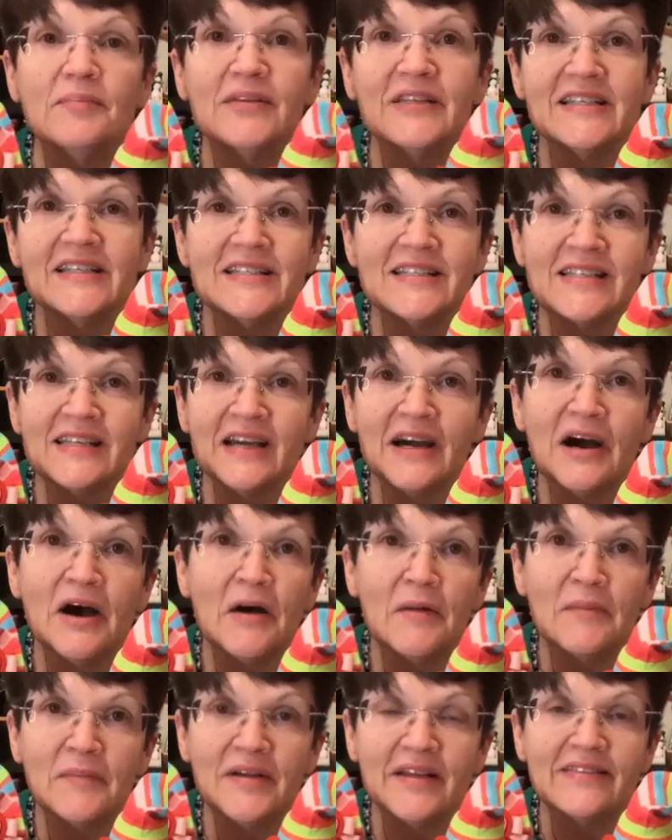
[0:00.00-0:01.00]
please
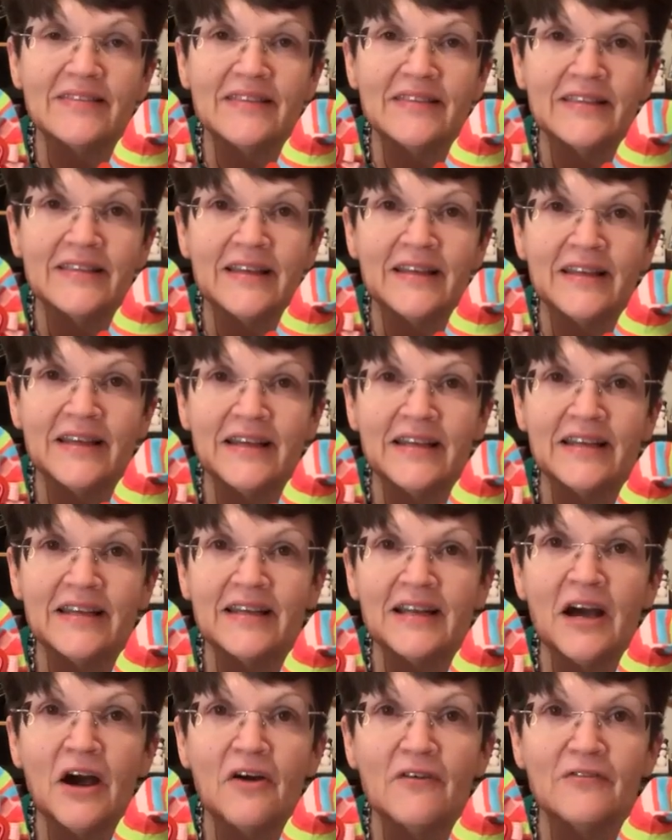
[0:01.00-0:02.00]
come then
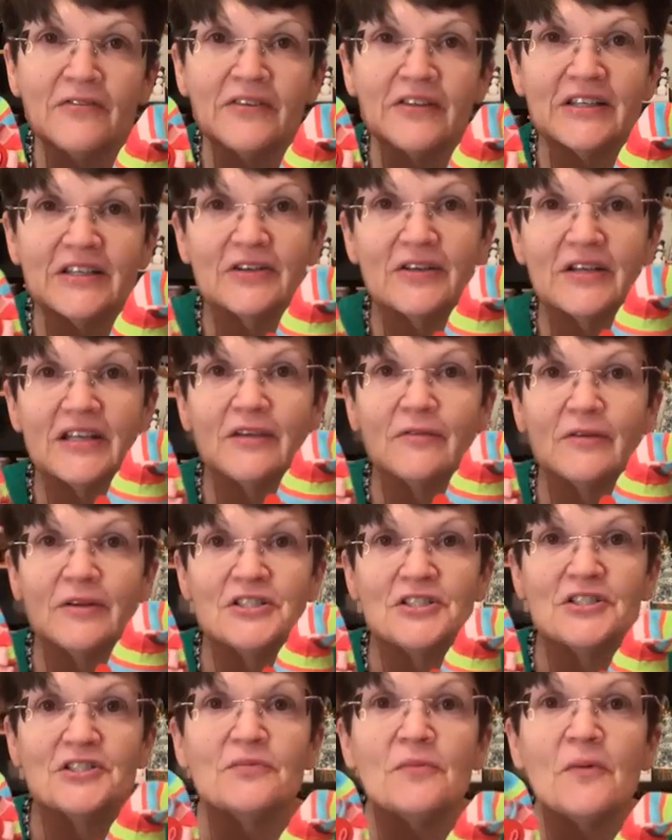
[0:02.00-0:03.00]
and hopefully you'll get
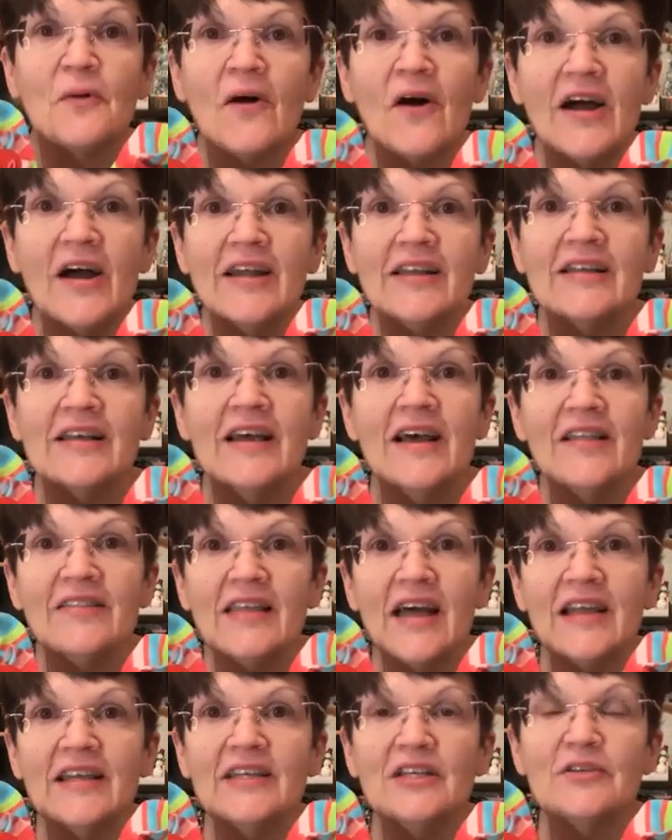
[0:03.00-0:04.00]
what you want.
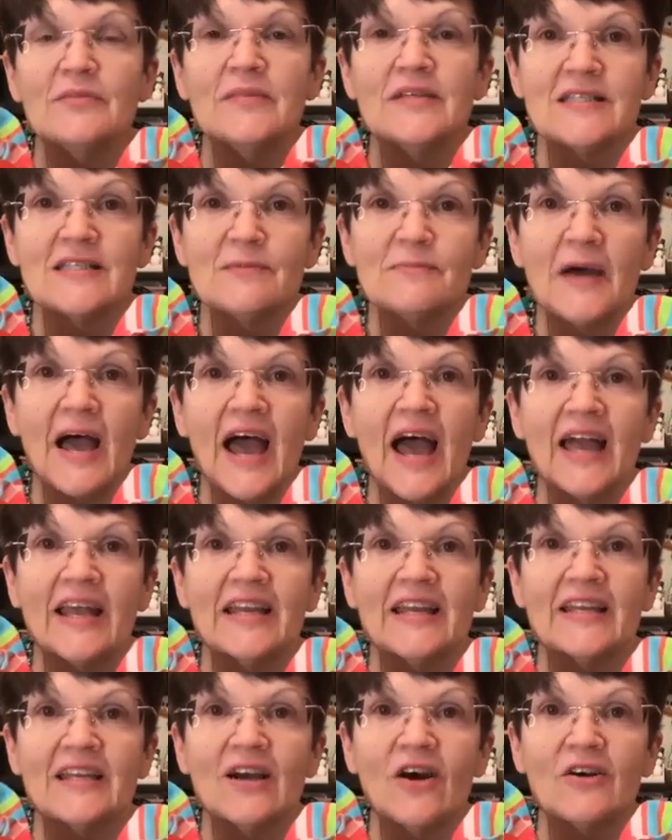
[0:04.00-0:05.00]
Thank you, Miss
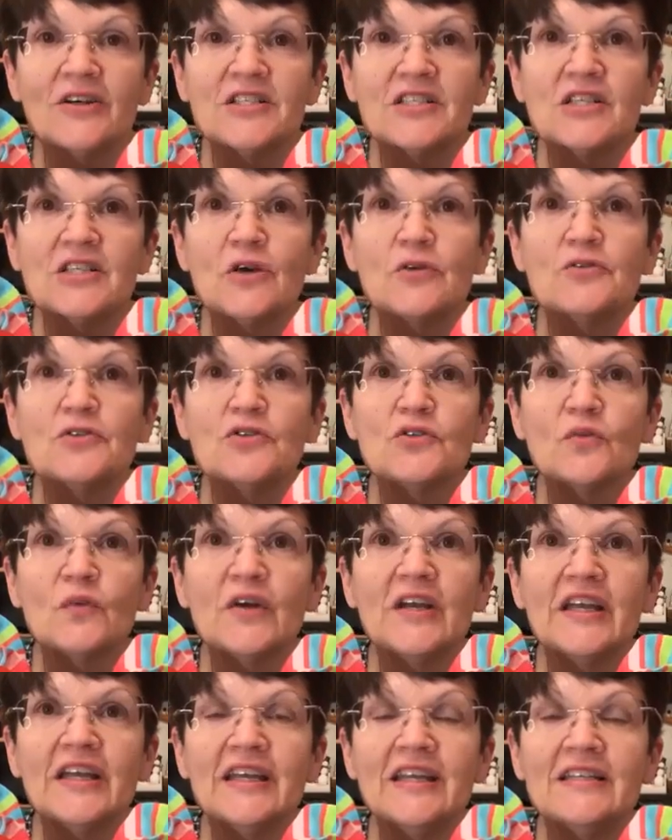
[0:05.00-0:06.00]
Patty. You are so
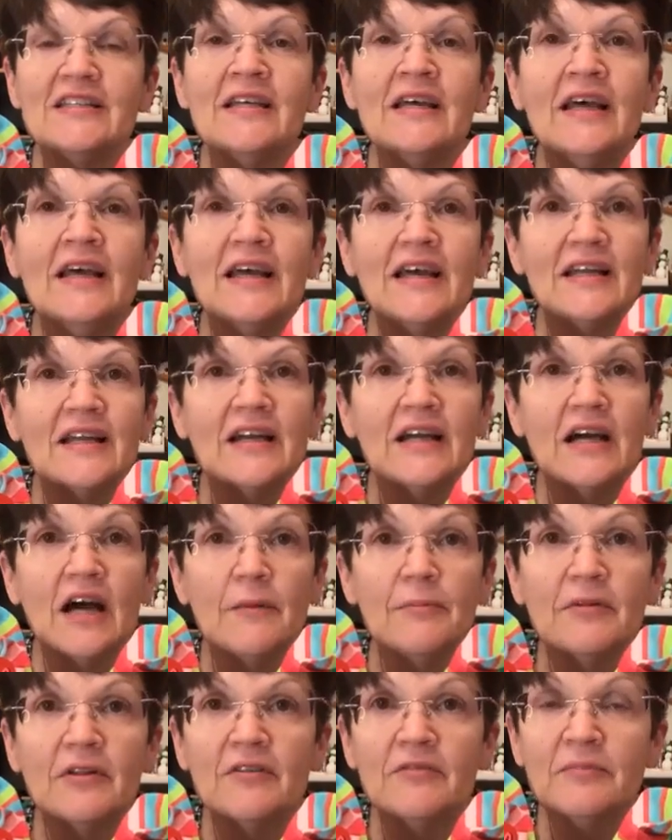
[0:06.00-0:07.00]
sweet. In a
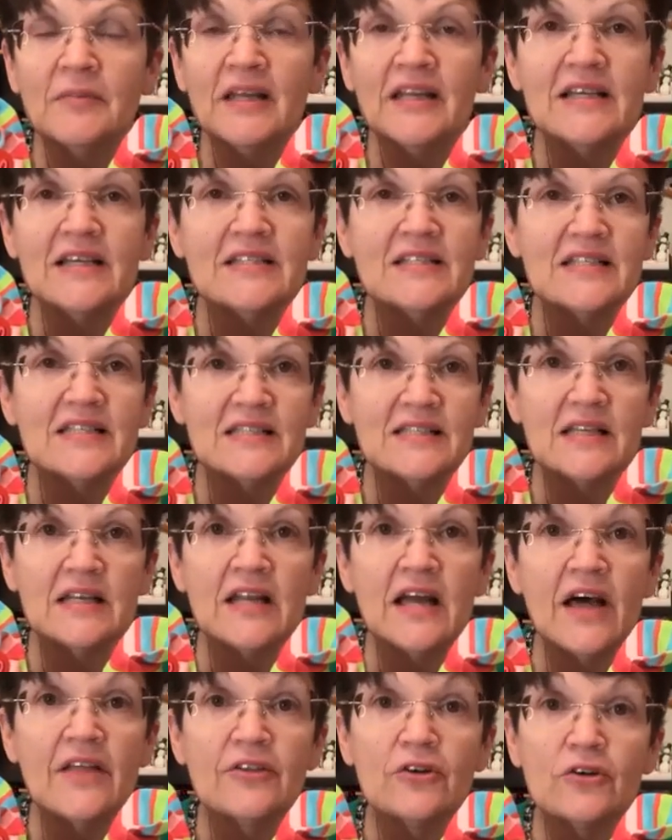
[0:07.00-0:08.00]
couple of minutes is
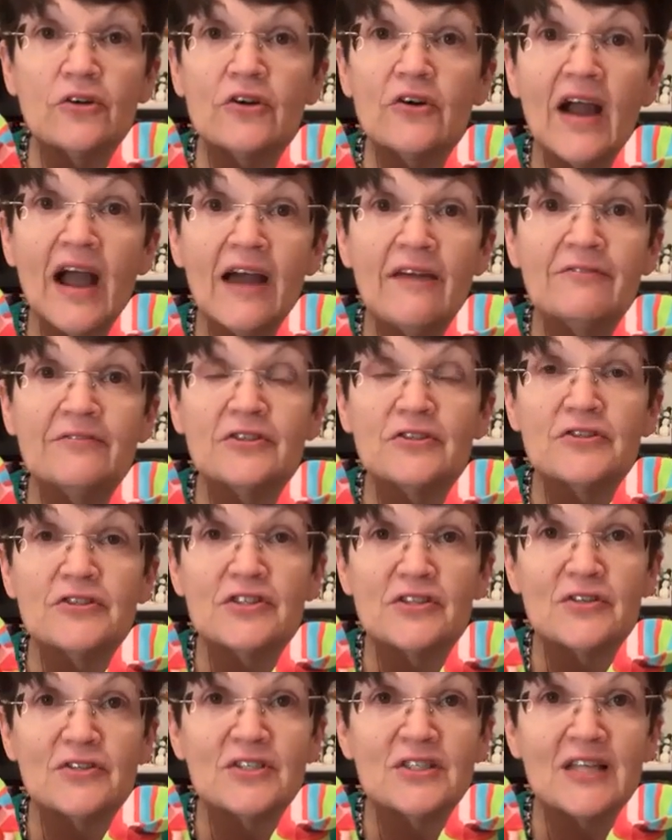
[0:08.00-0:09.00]
another crafter,
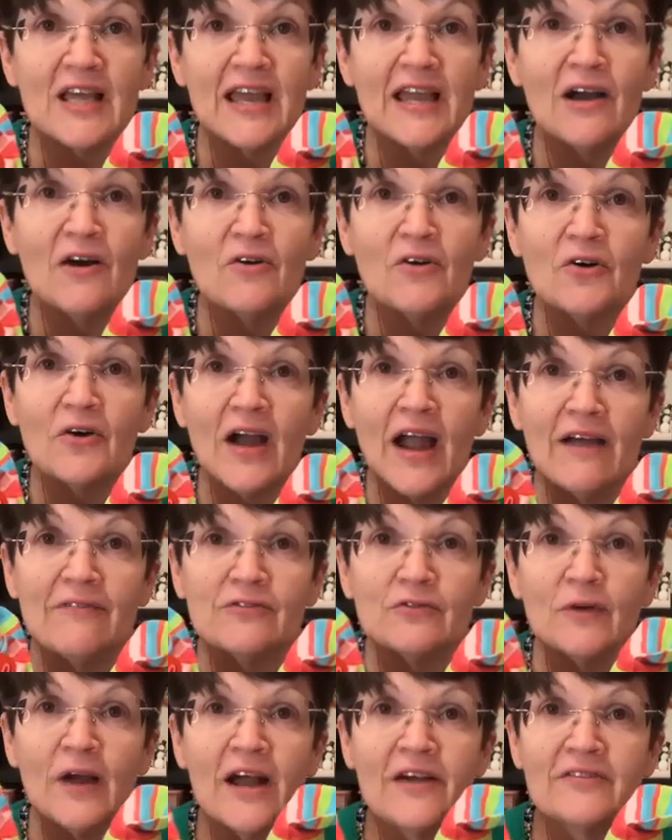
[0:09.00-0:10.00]
so stay on
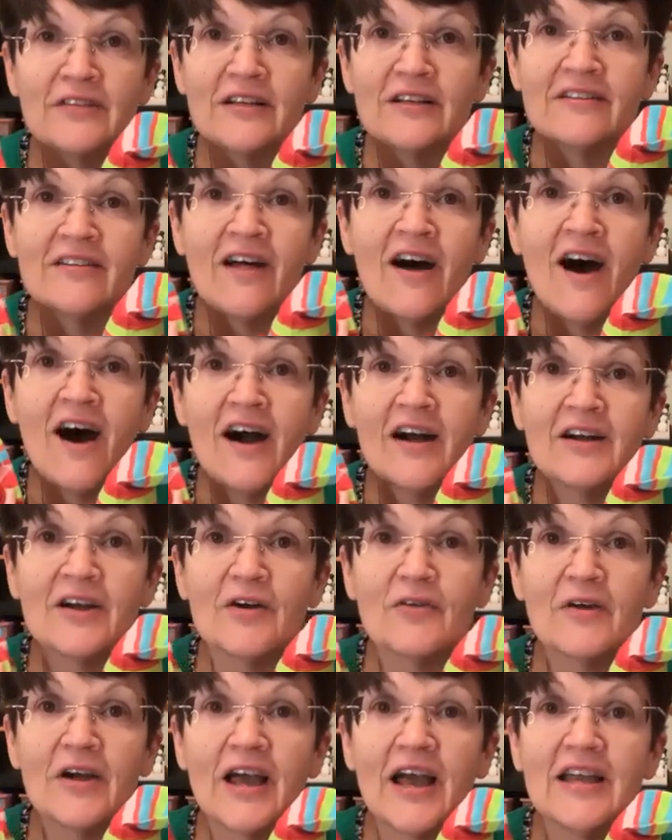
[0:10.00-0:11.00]
Craft Round the Clock,
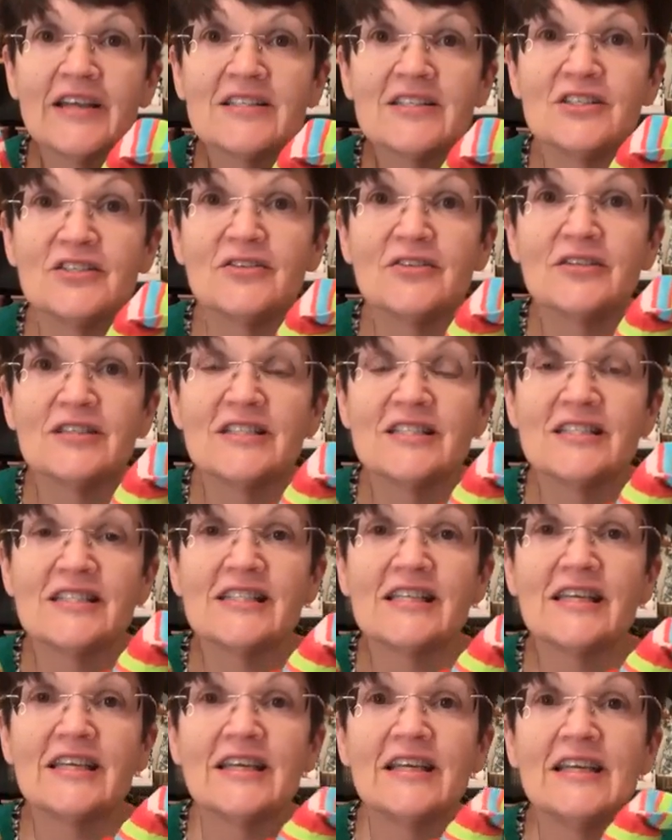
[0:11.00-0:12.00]
okay, so you can
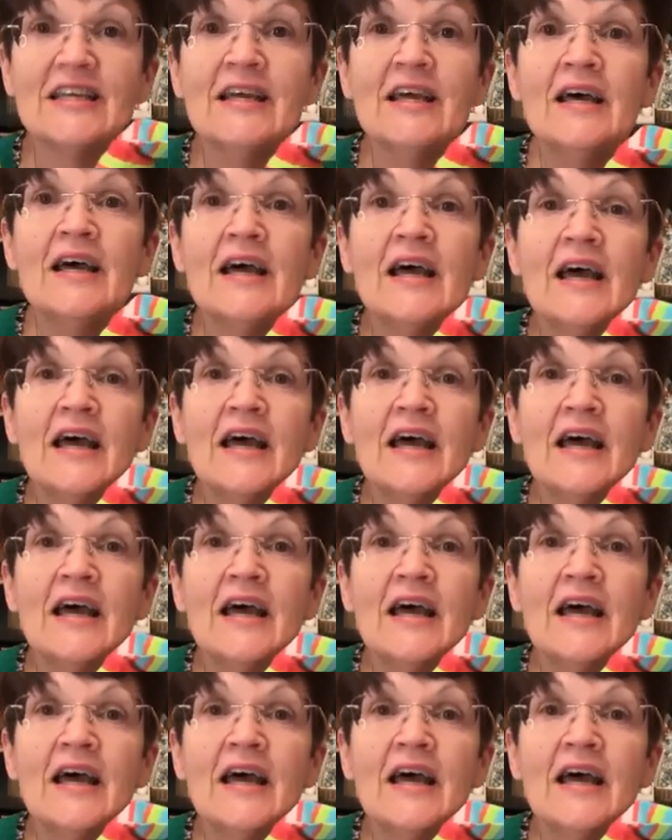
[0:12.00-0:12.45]
see.